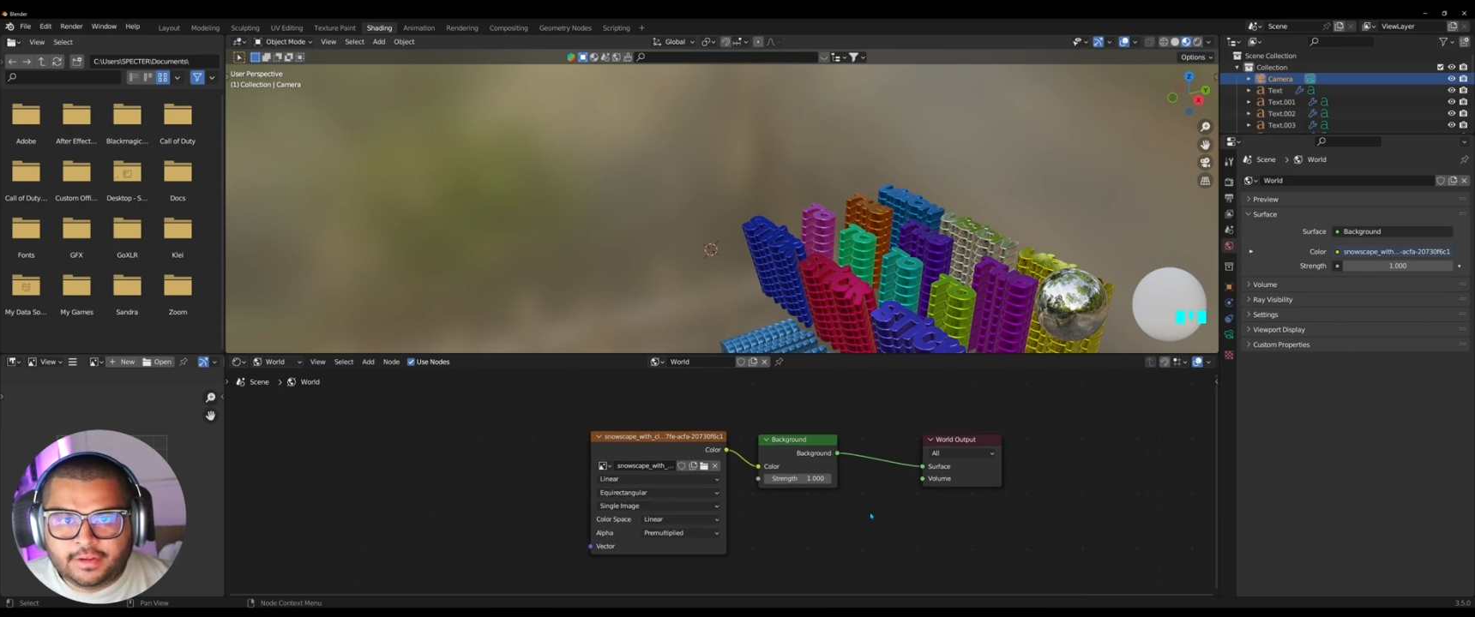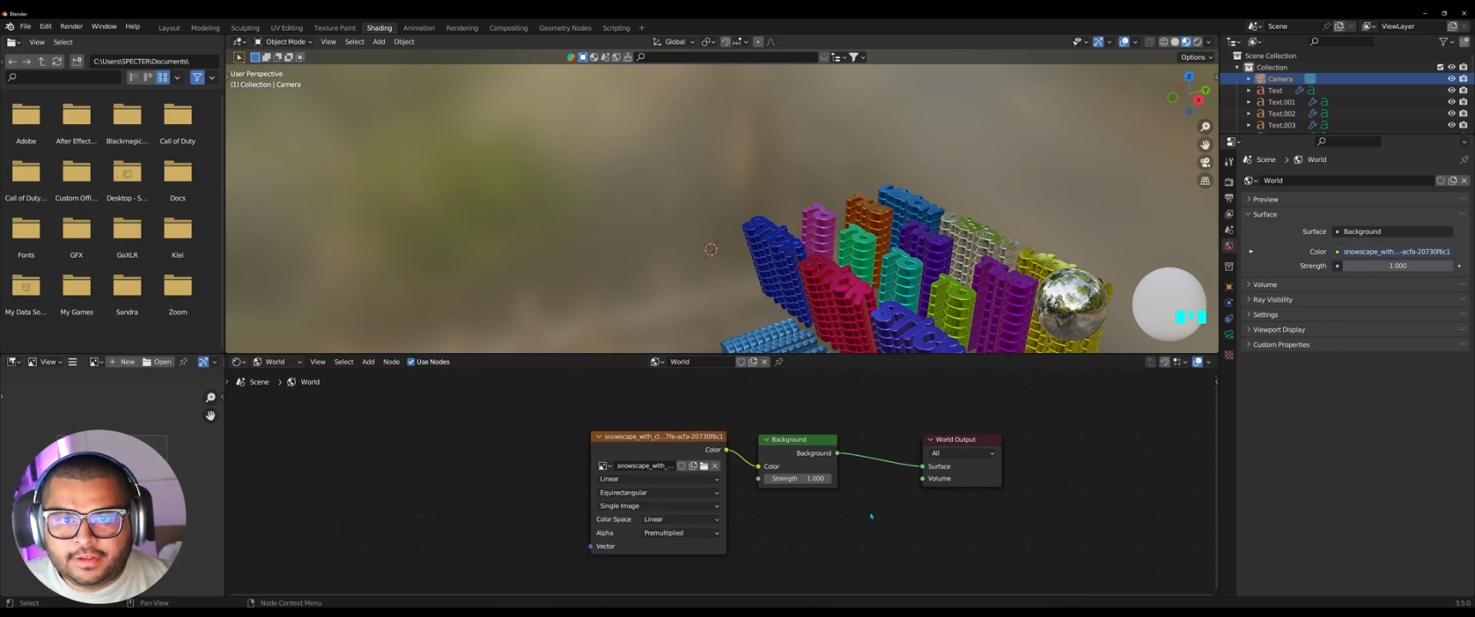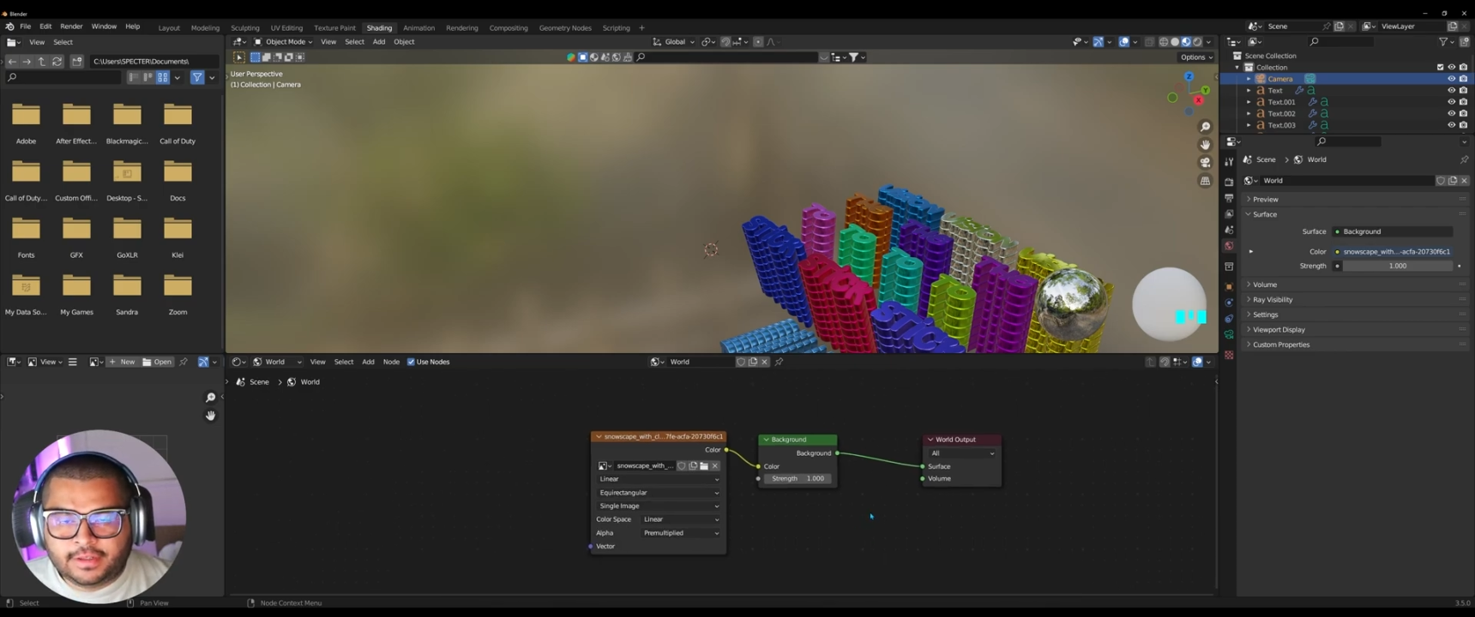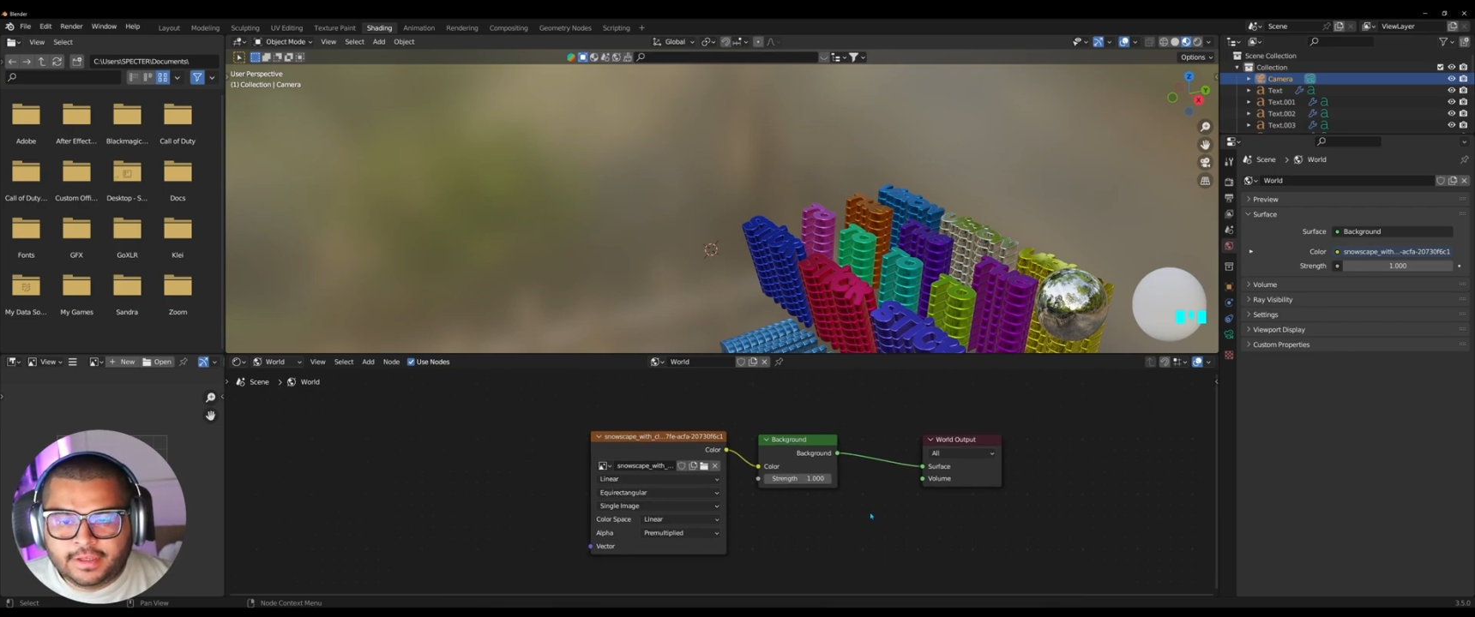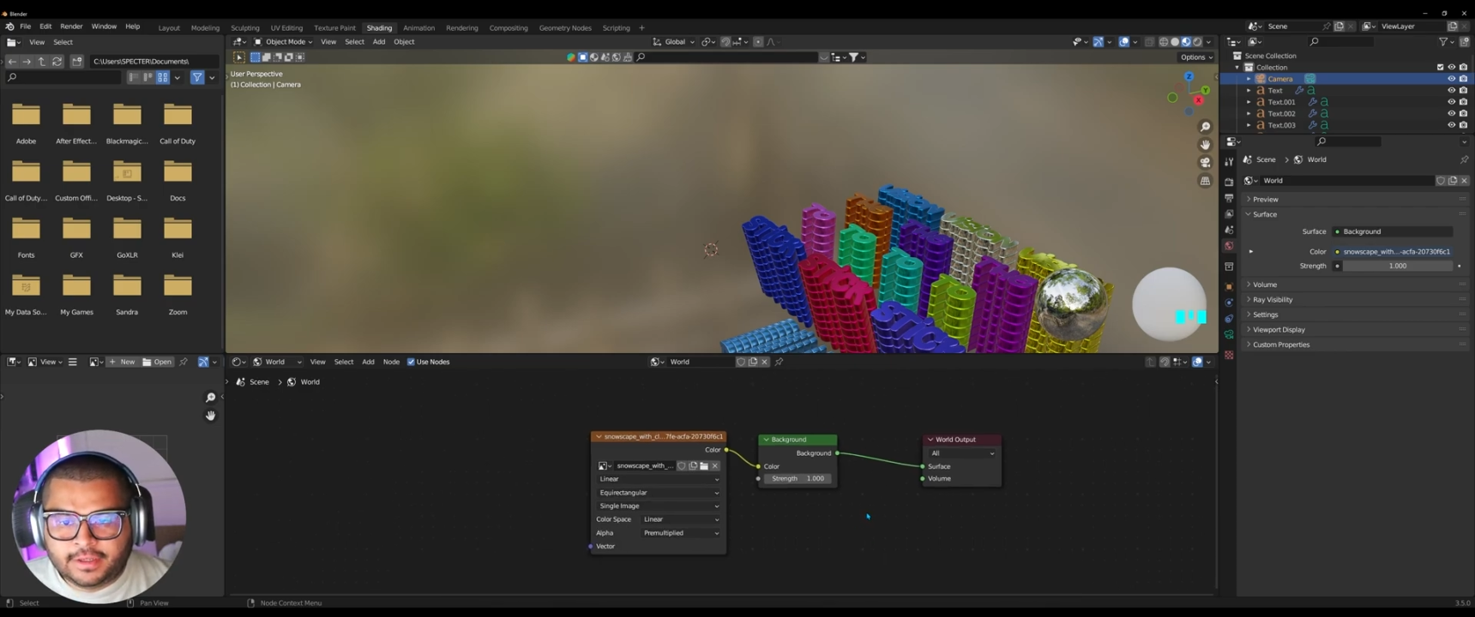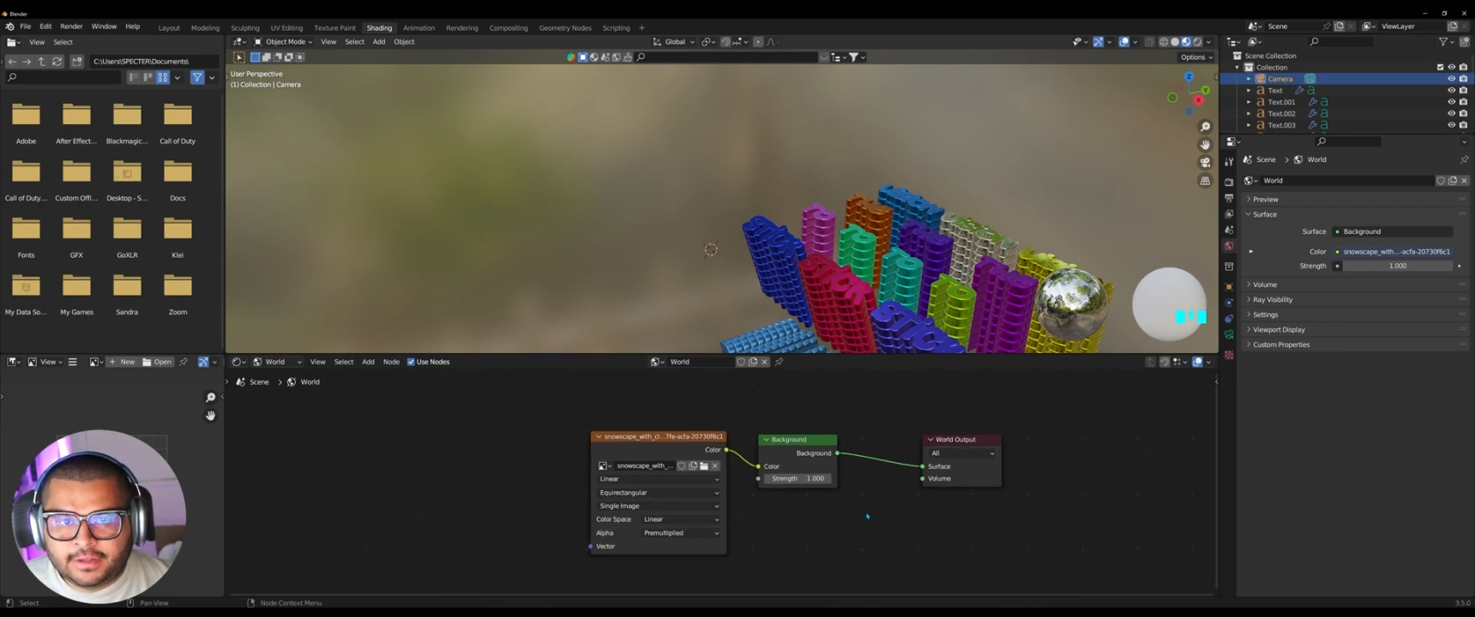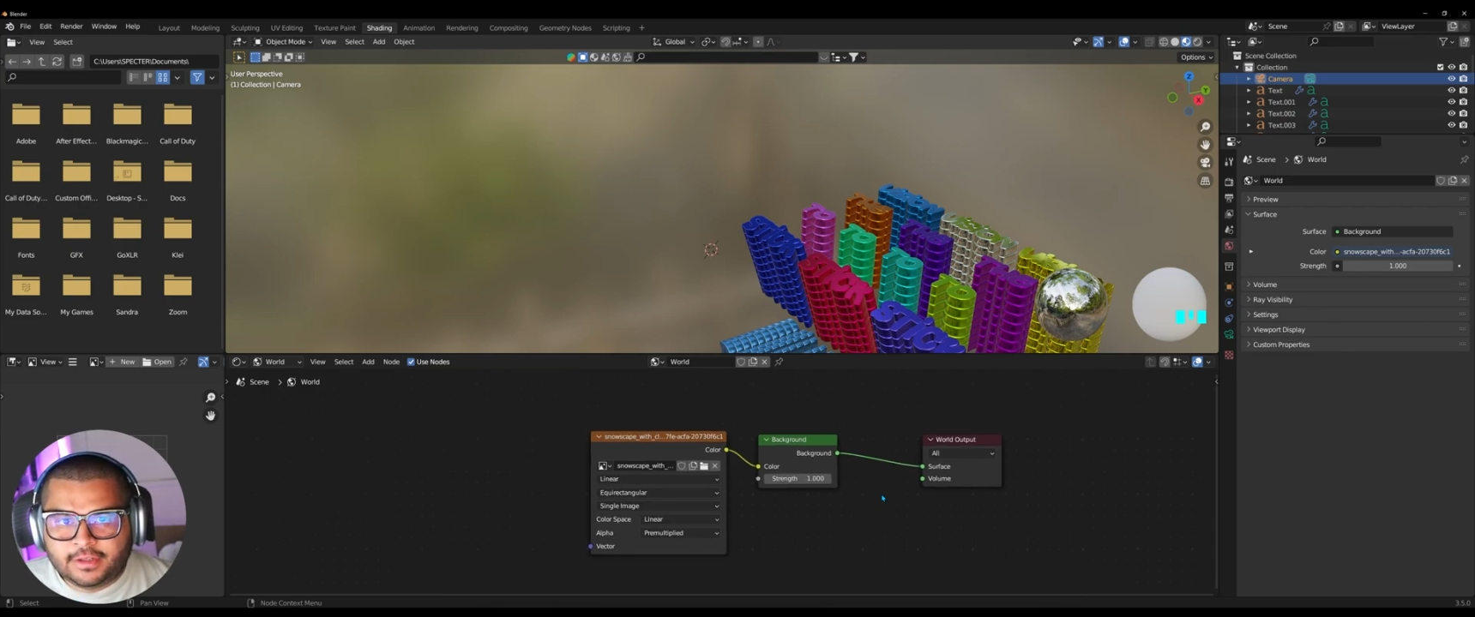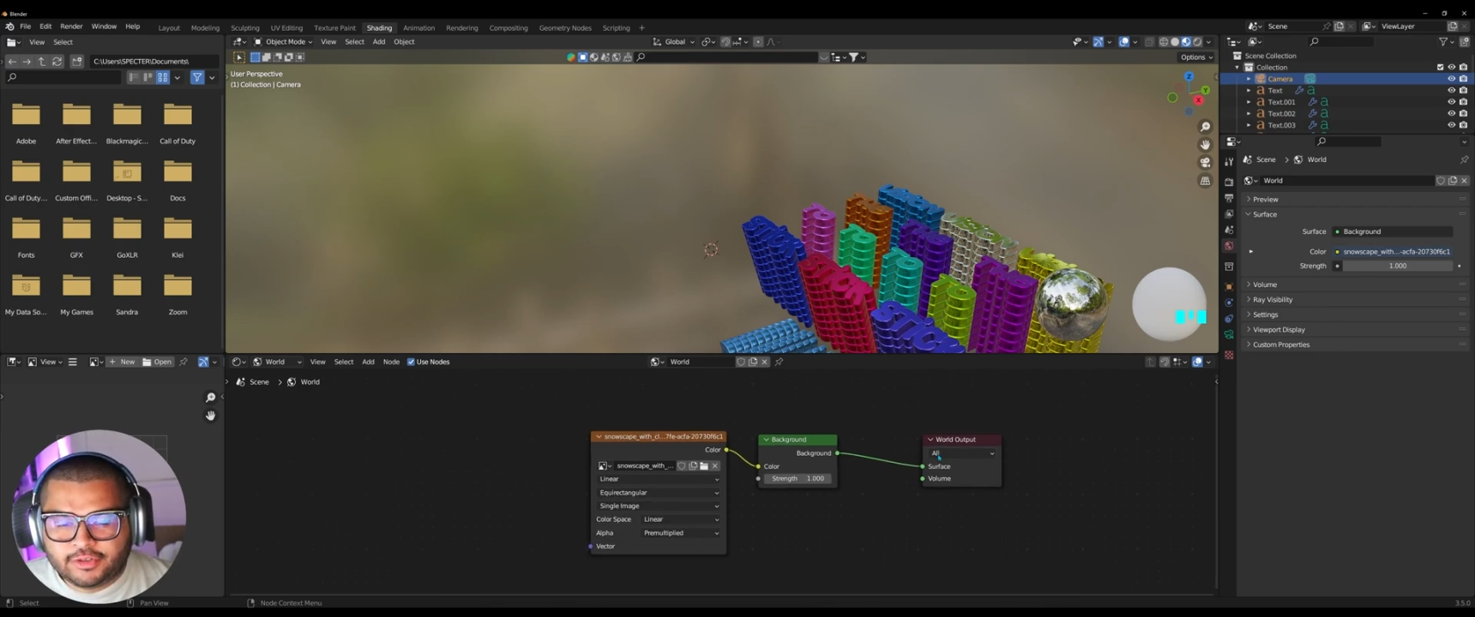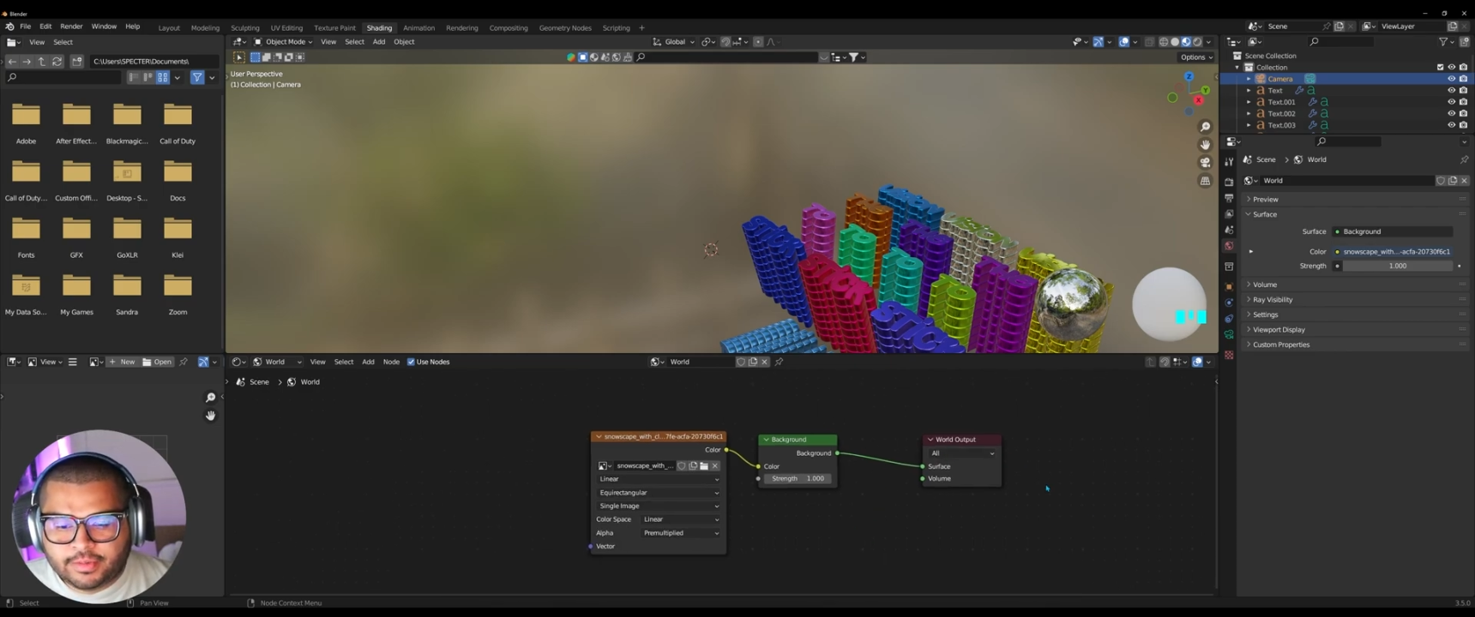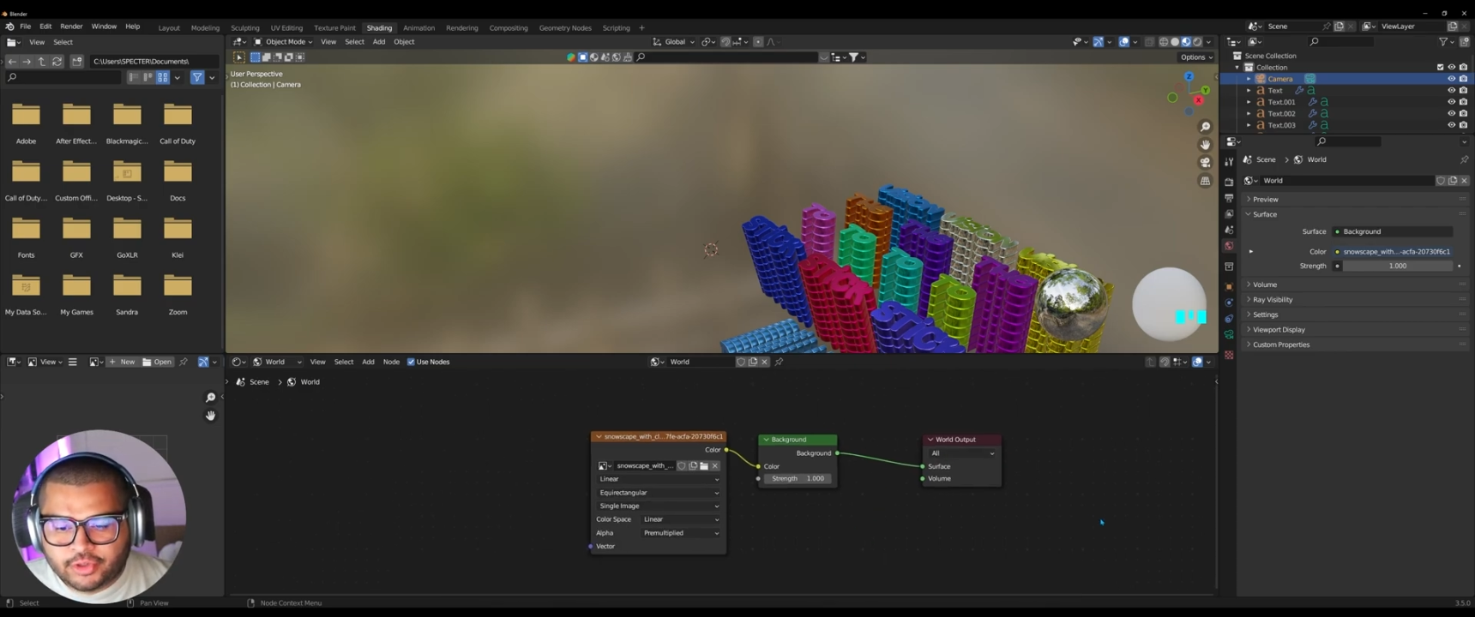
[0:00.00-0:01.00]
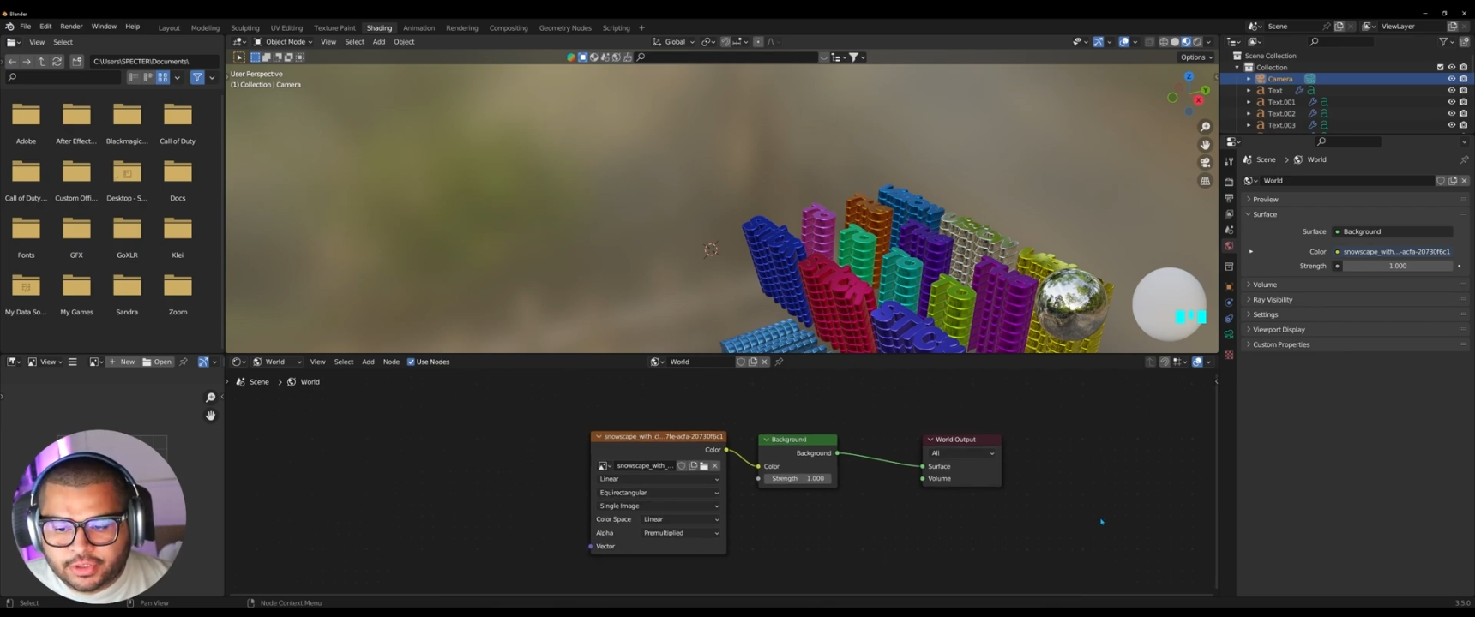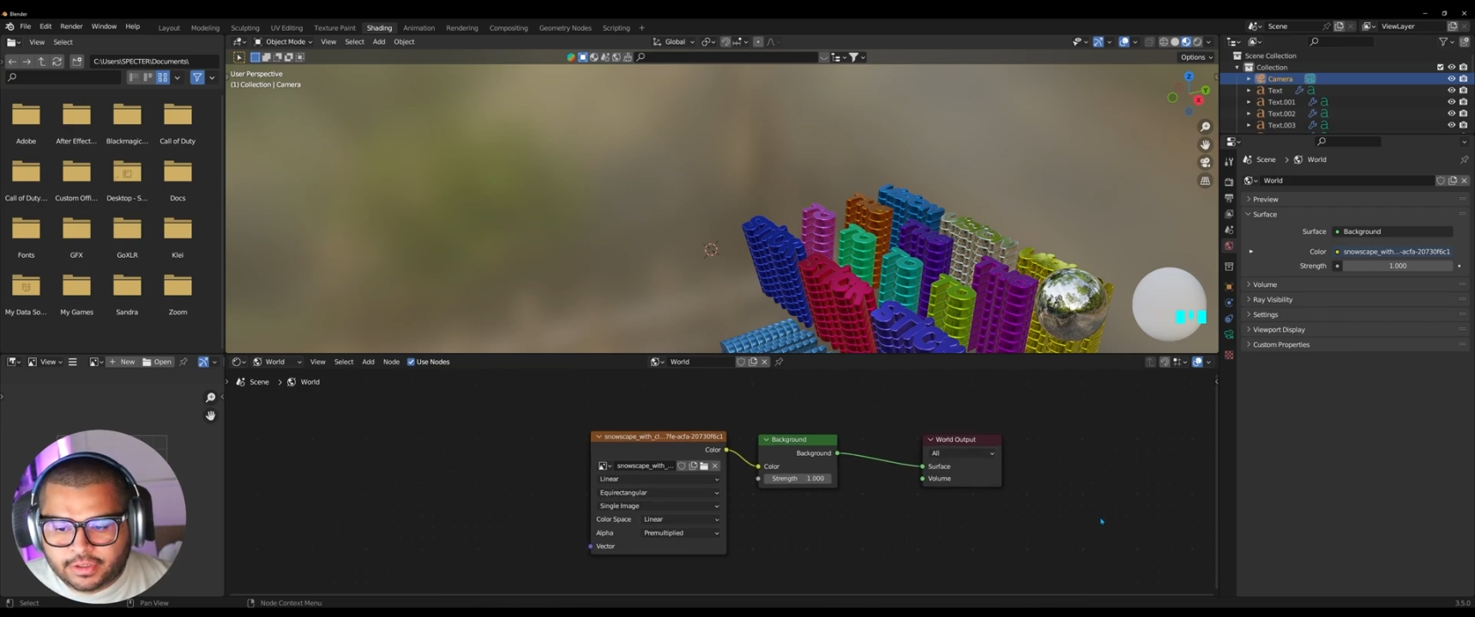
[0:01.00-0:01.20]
link in the description